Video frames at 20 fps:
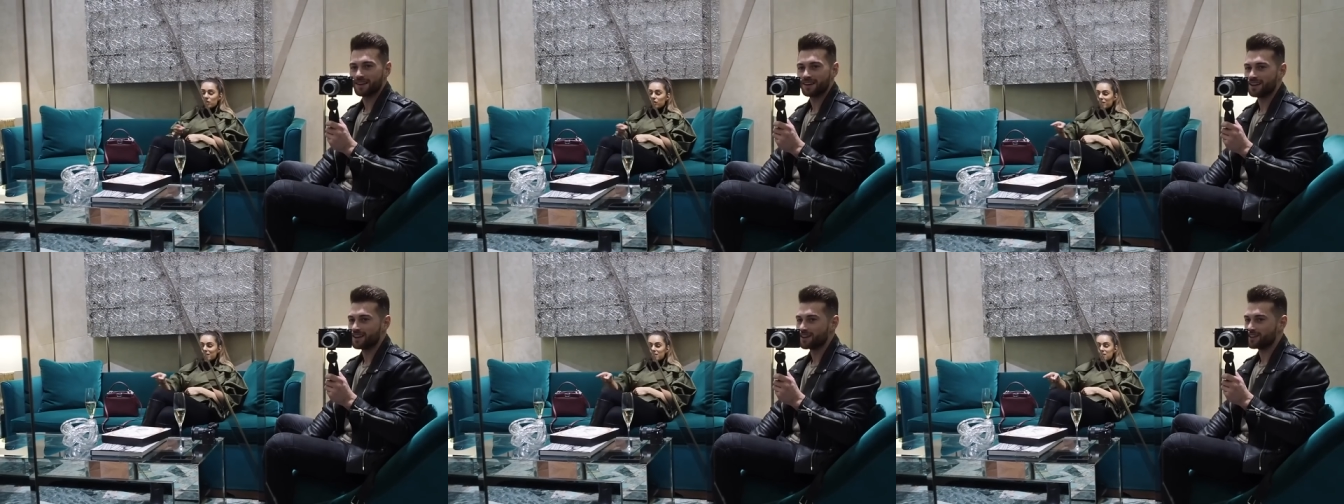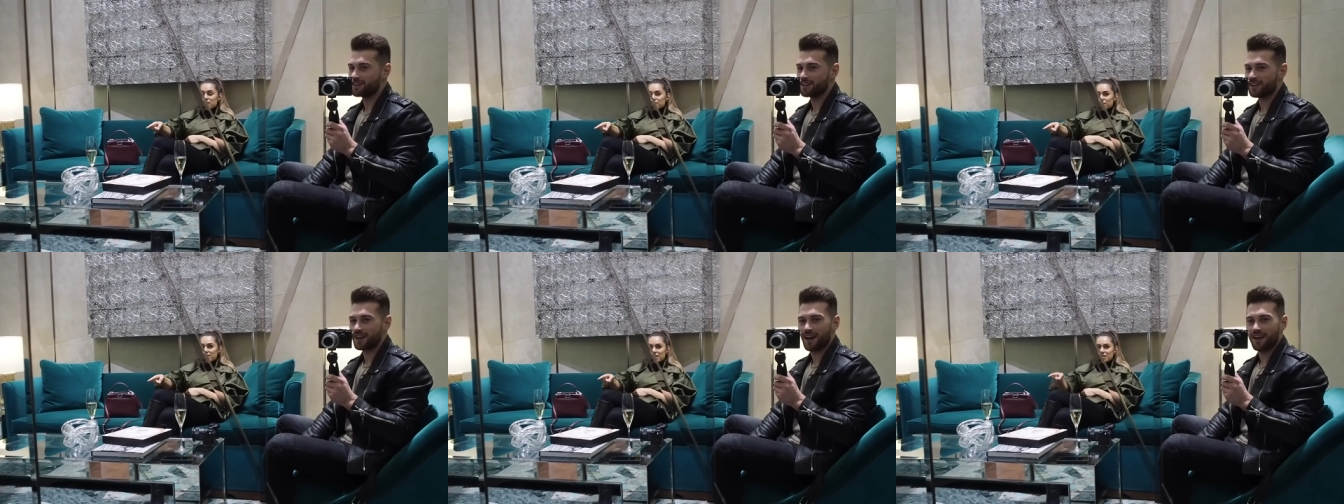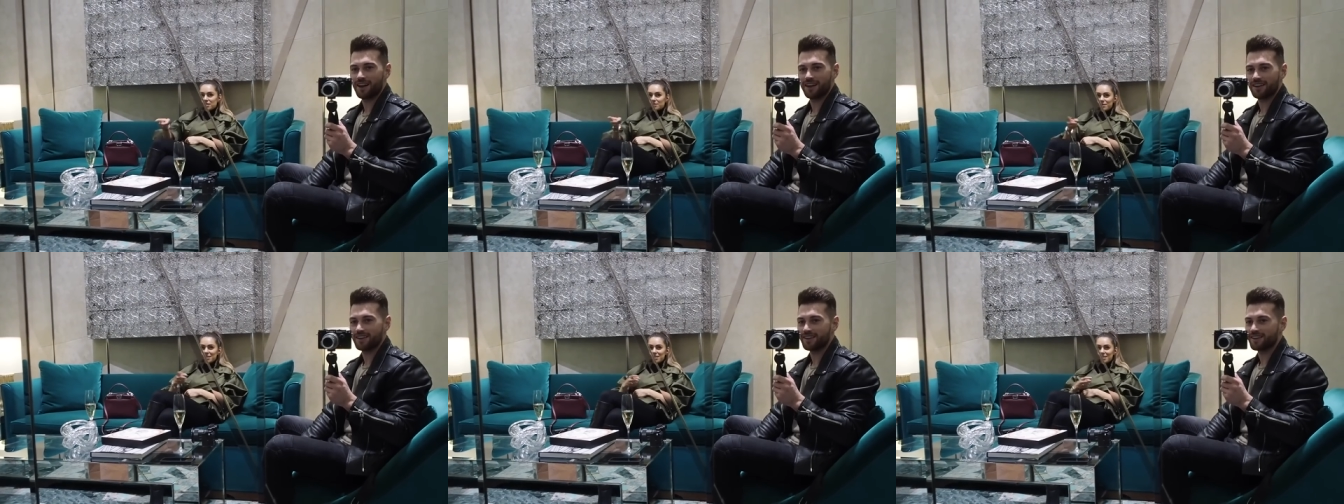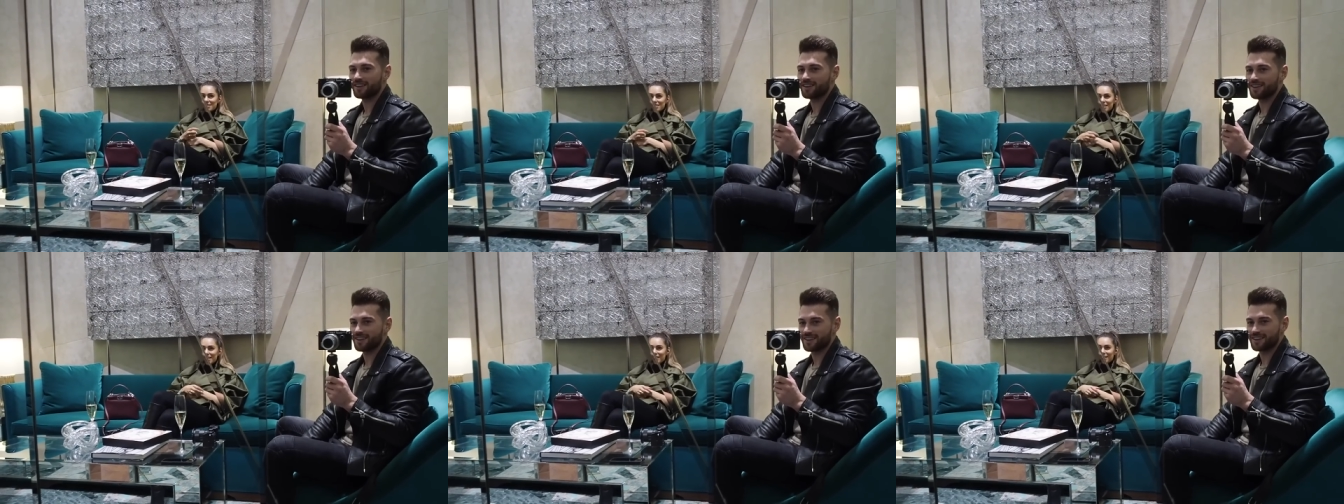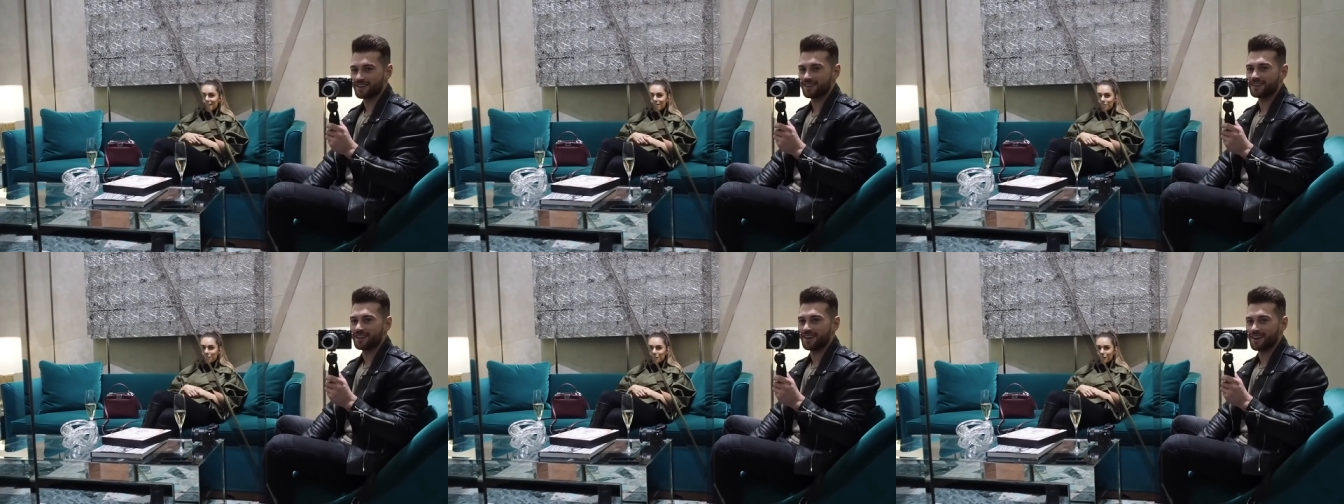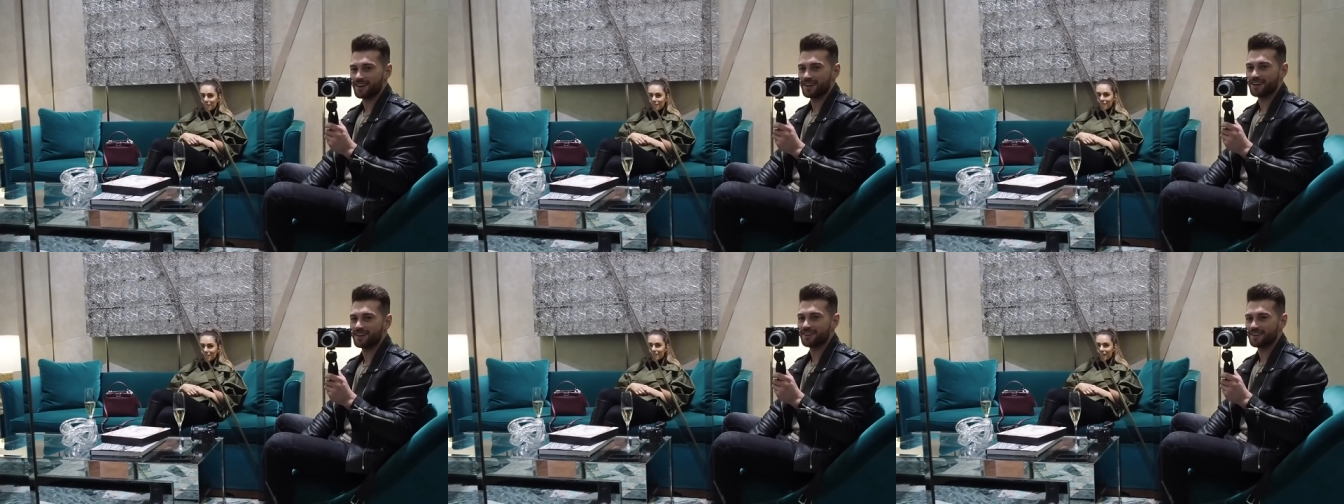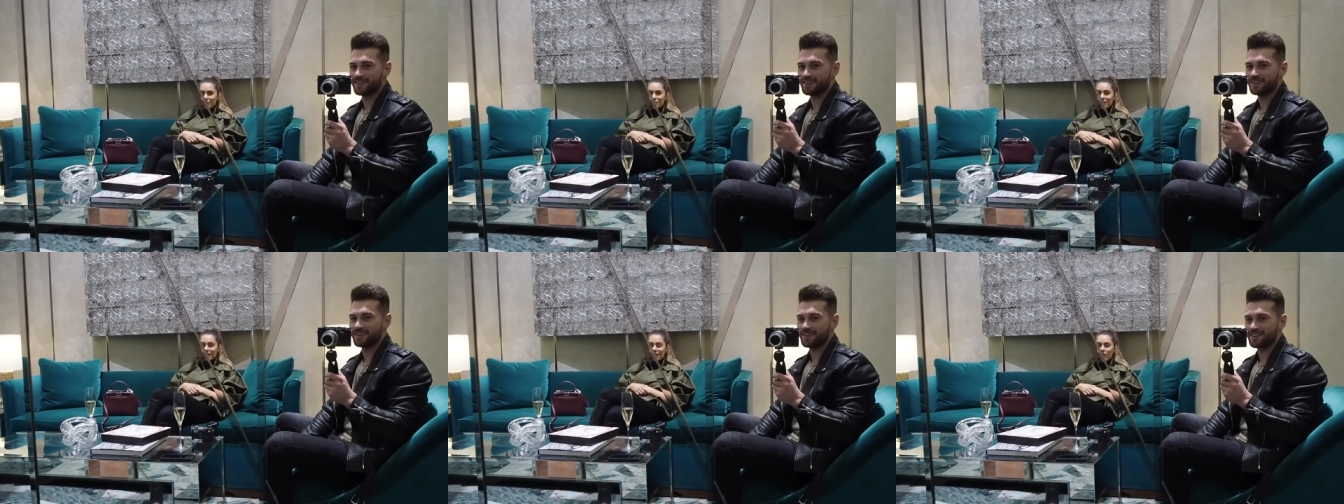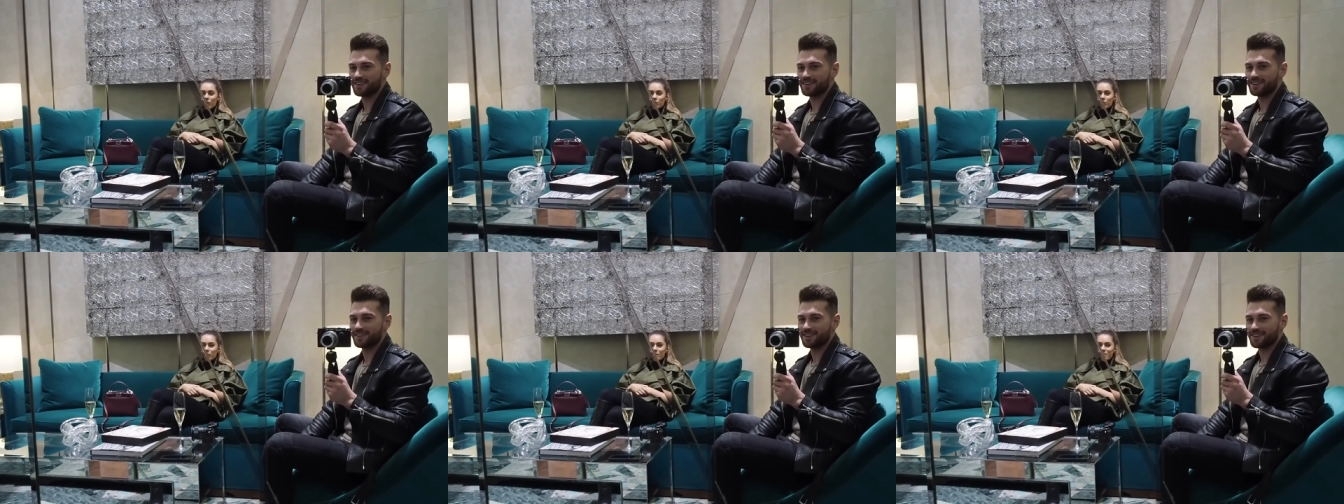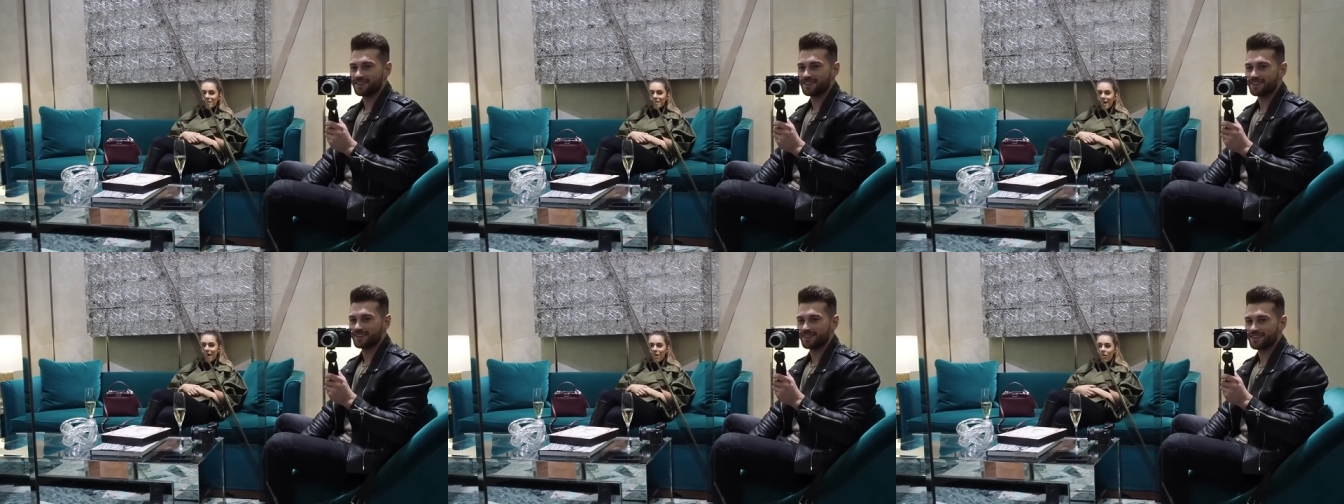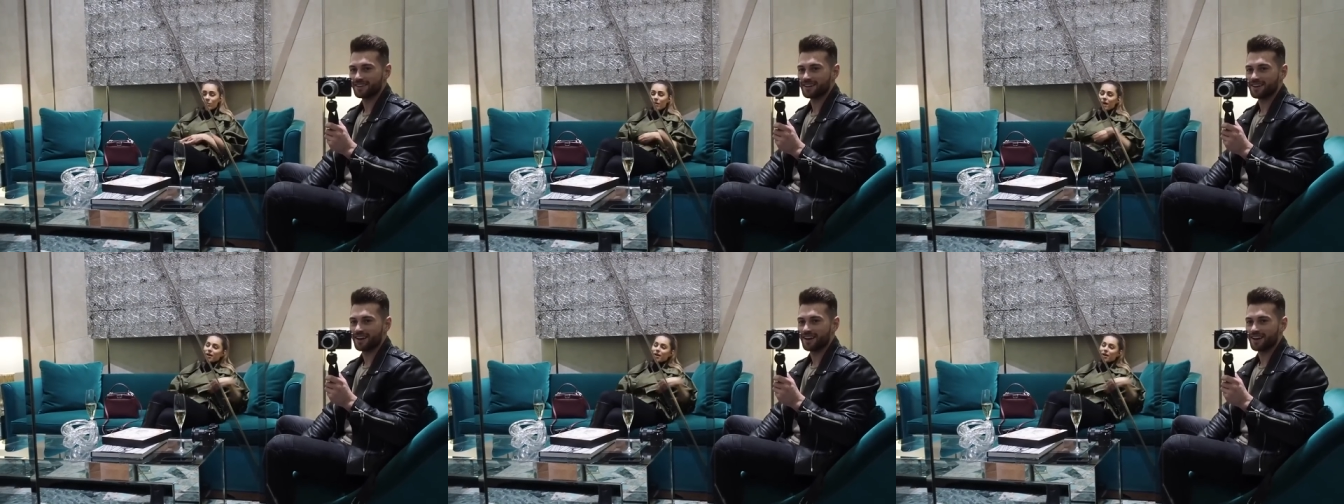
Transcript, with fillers: think this stuff sends me to sleep. Yeah. Like an old woman now.